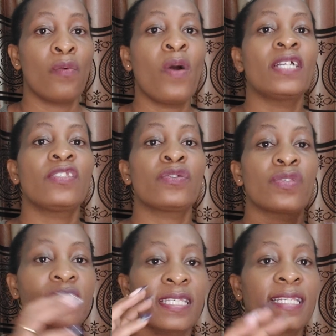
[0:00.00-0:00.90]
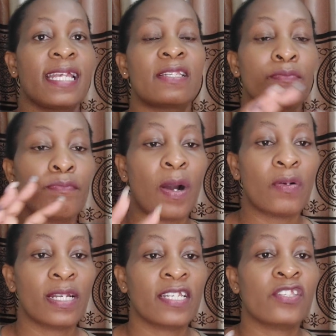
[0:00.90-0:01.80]
Once you set
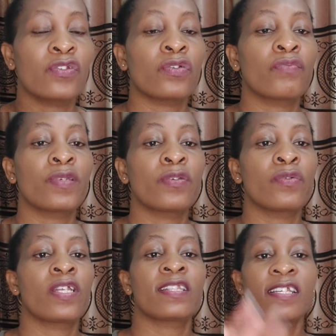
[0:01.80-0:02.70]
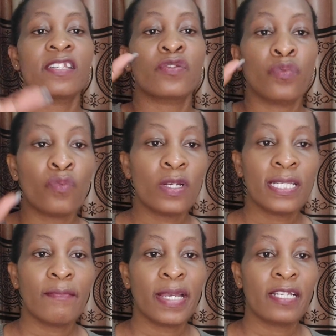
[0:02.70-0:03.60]
boundaries, you'll be knowing this is
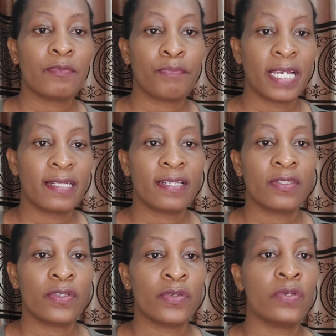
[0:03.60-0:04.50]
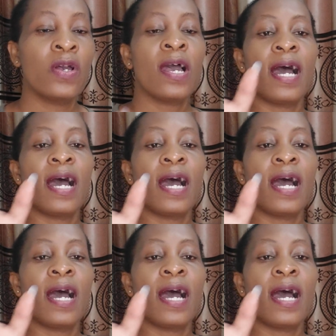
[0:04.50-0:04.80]
what I'm expected to do,